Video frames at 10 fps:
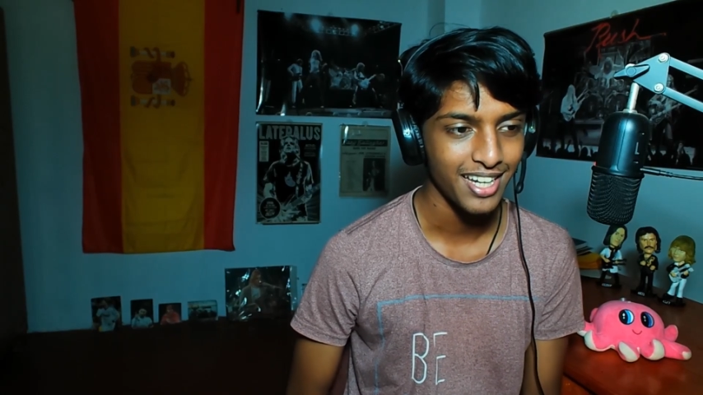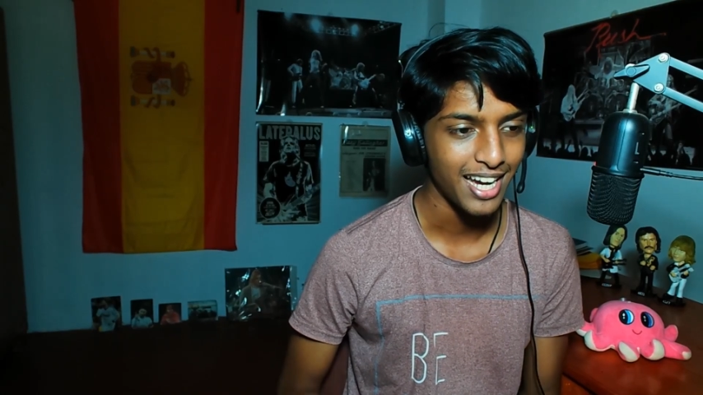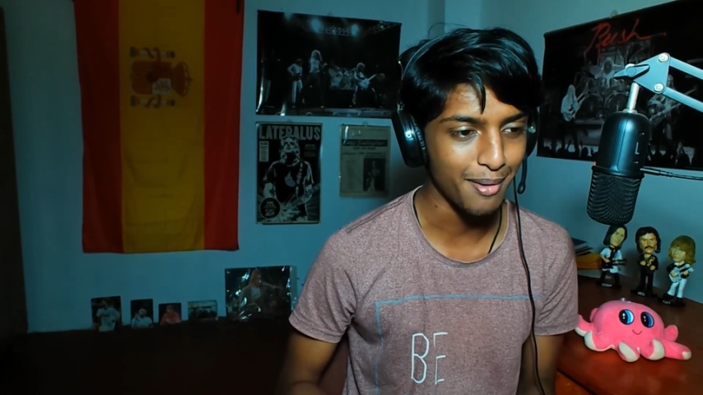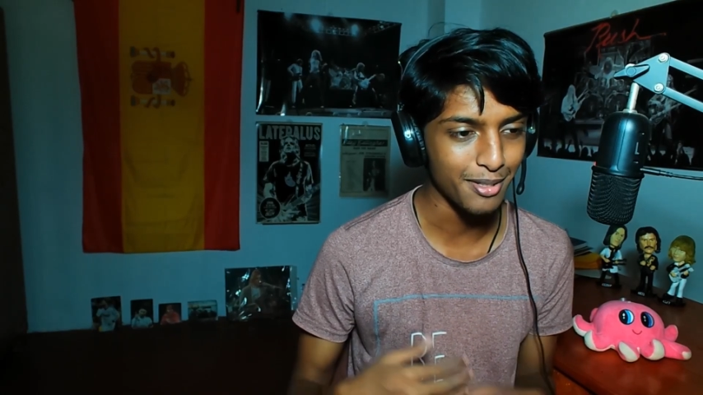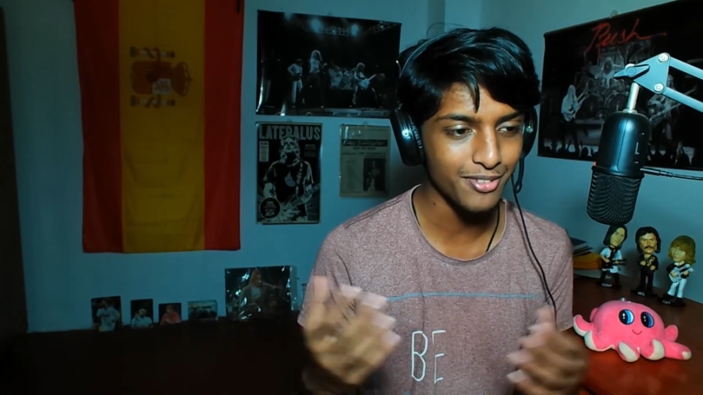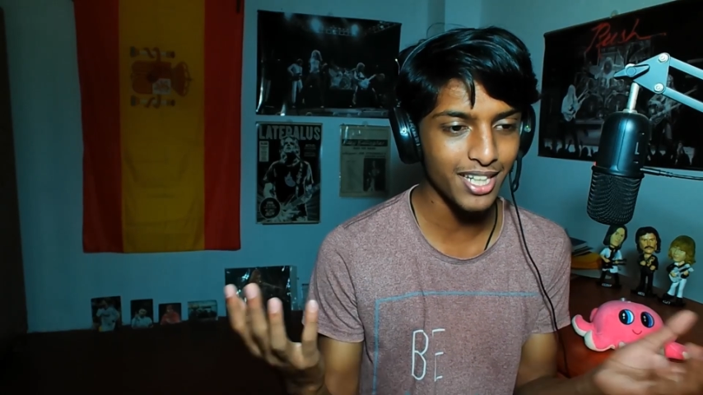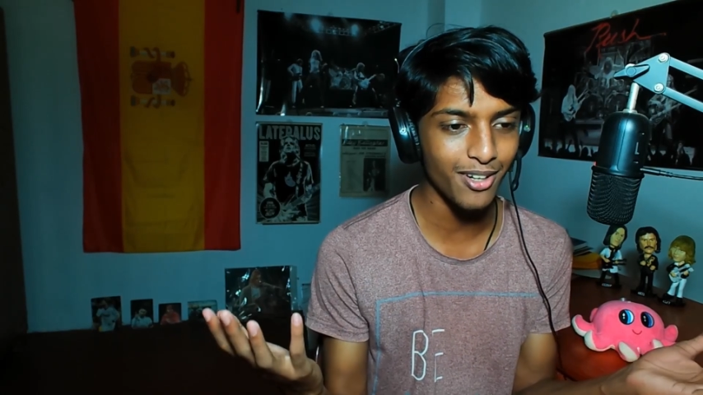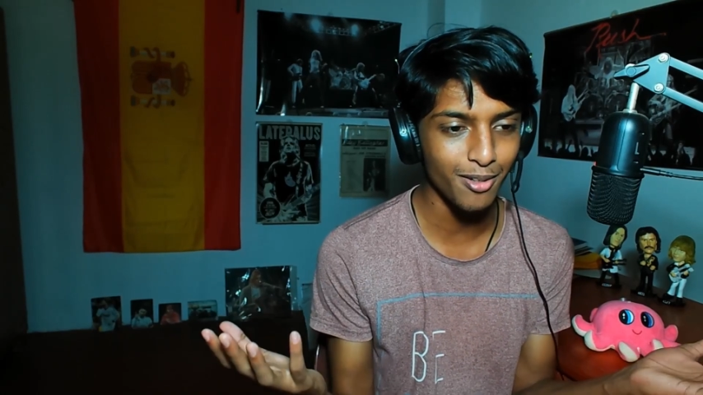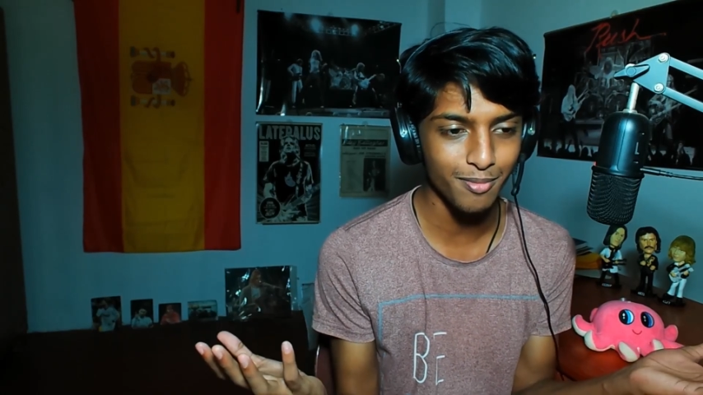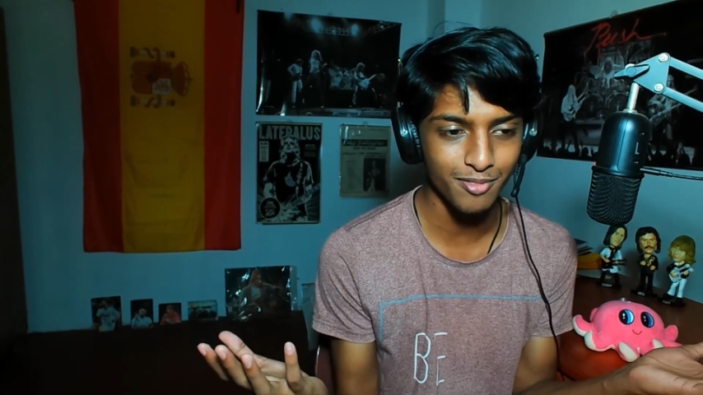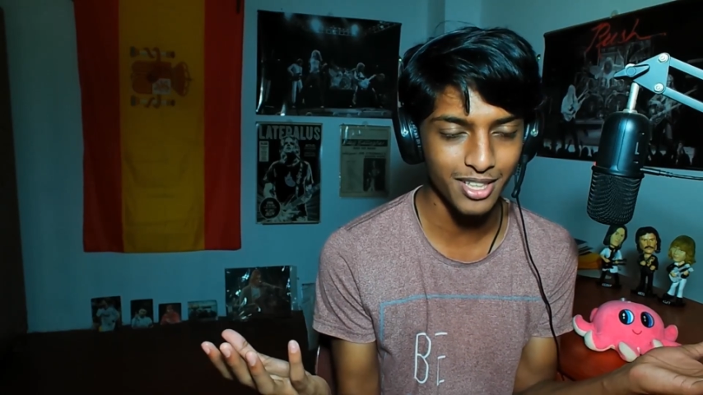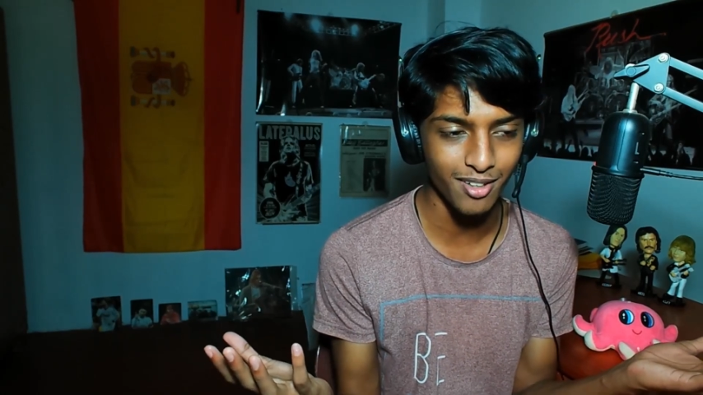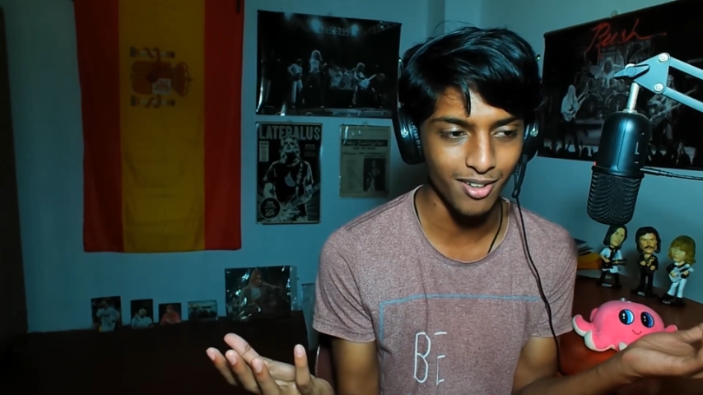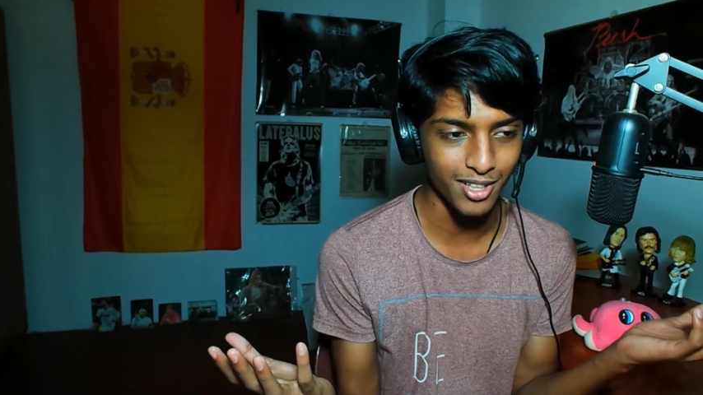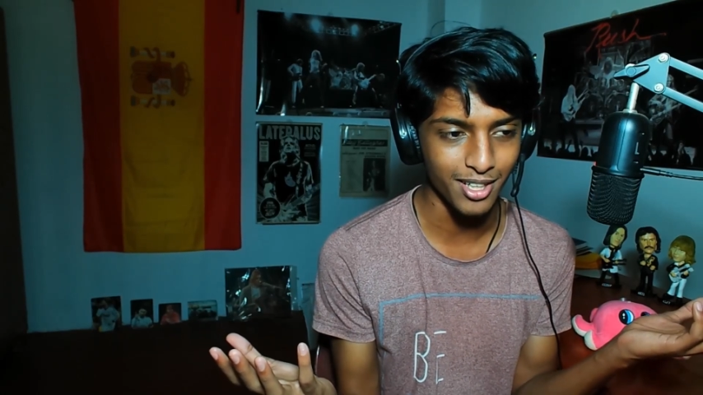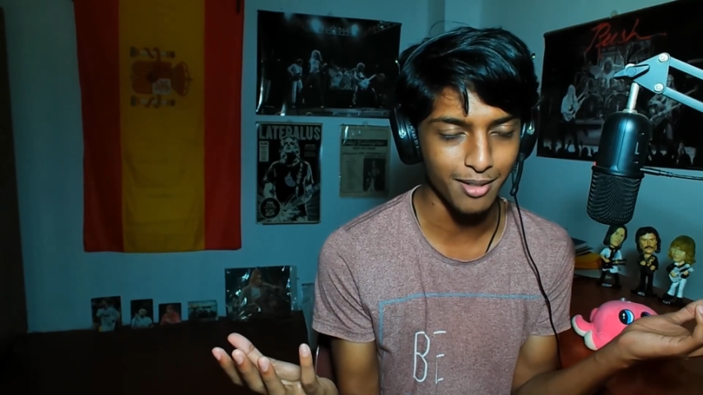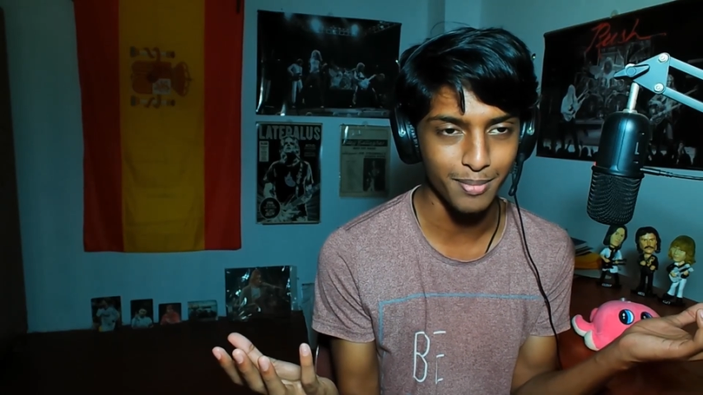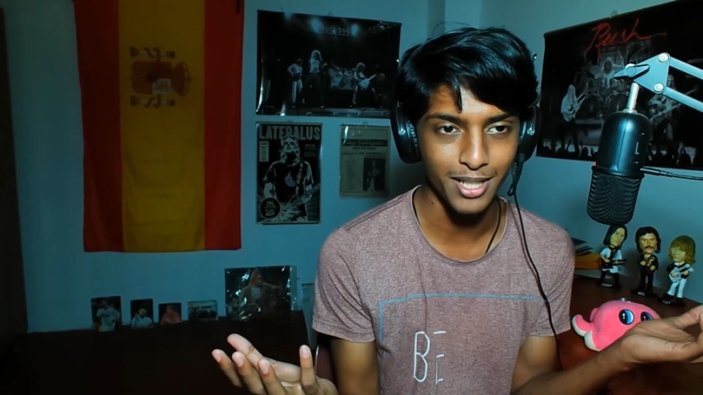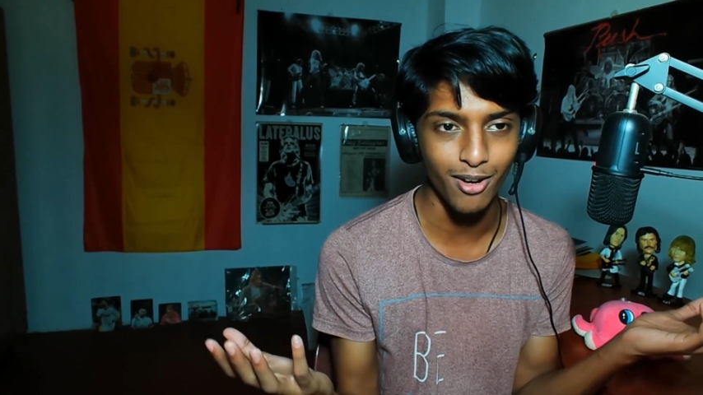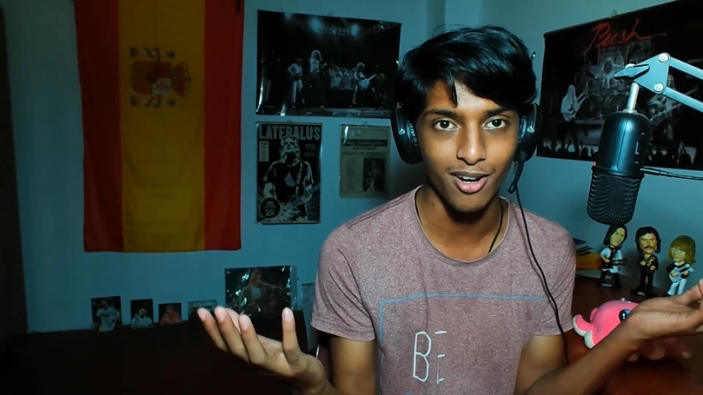I mean, we all, we all gonna
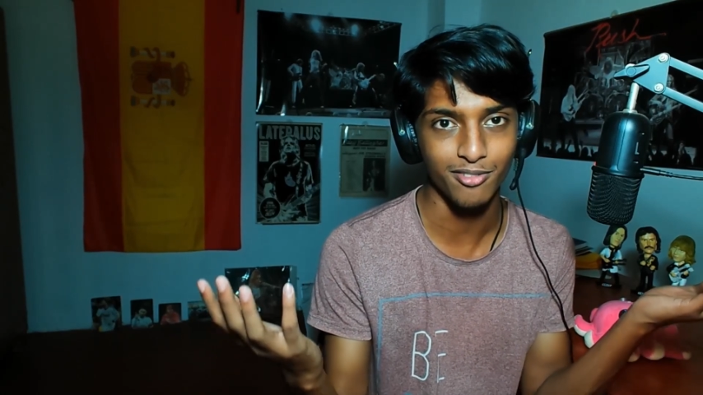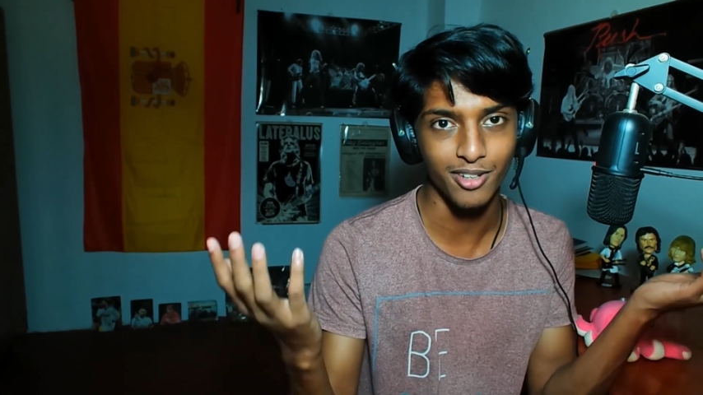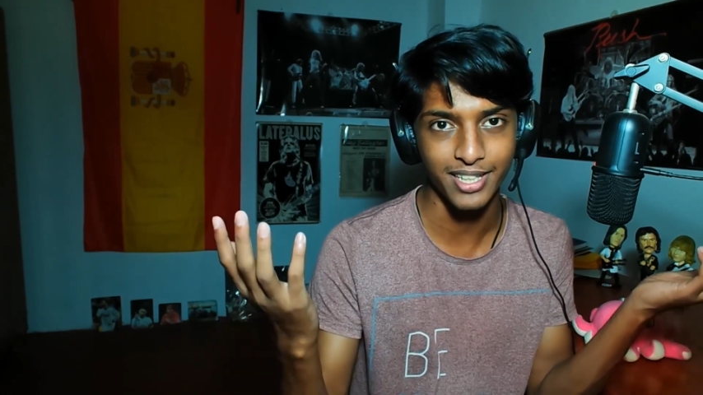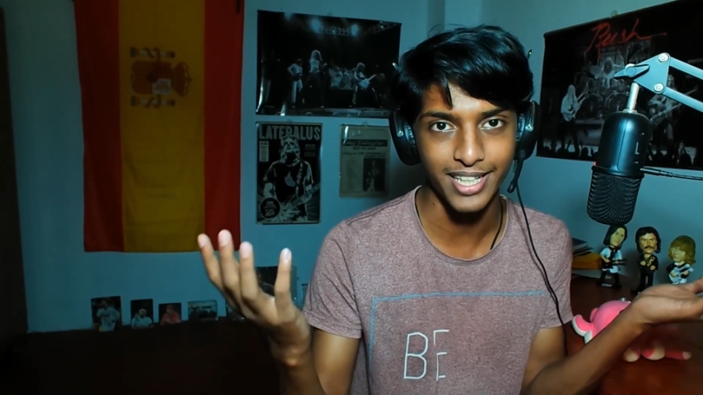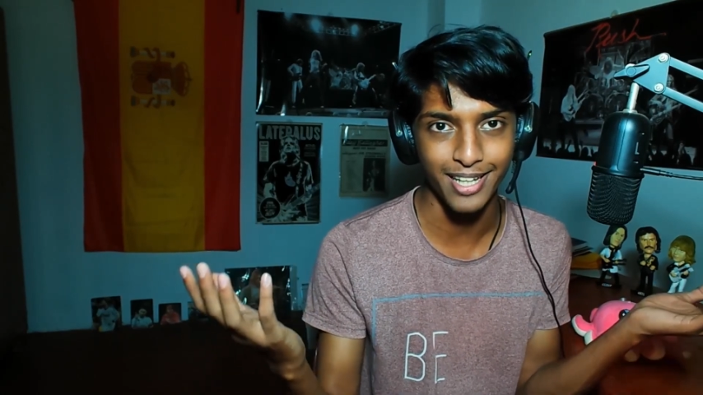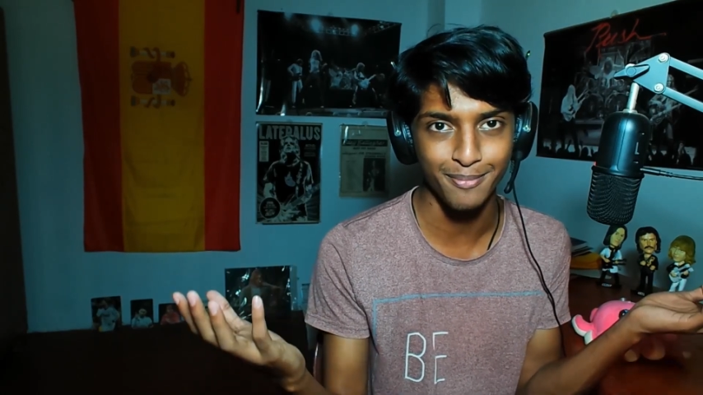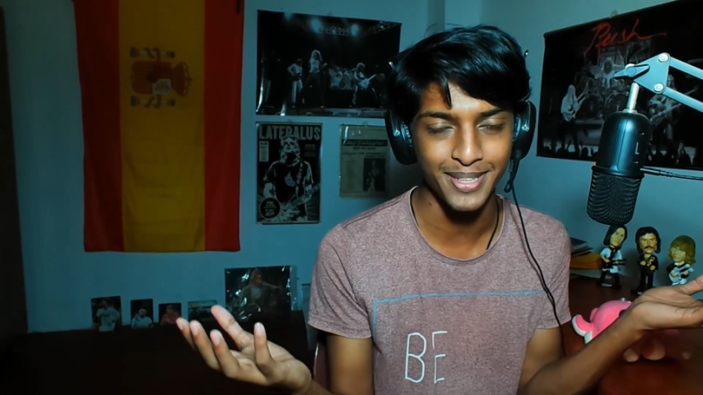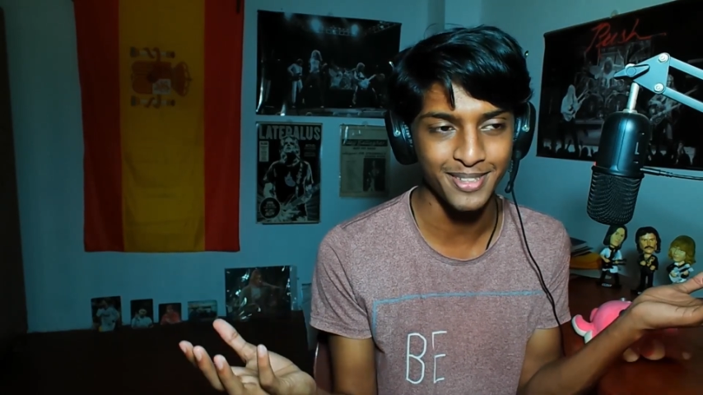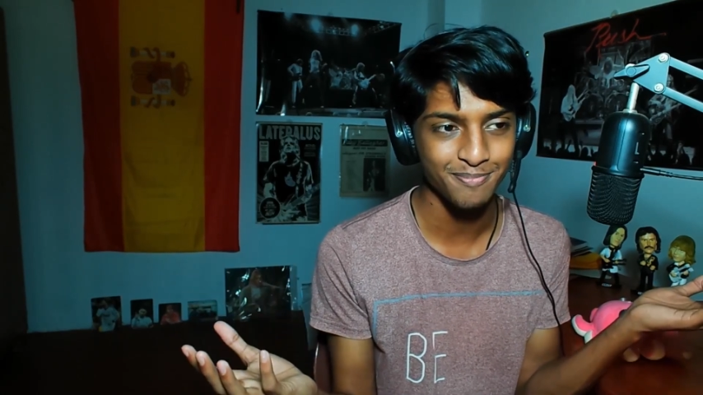be gone one day, but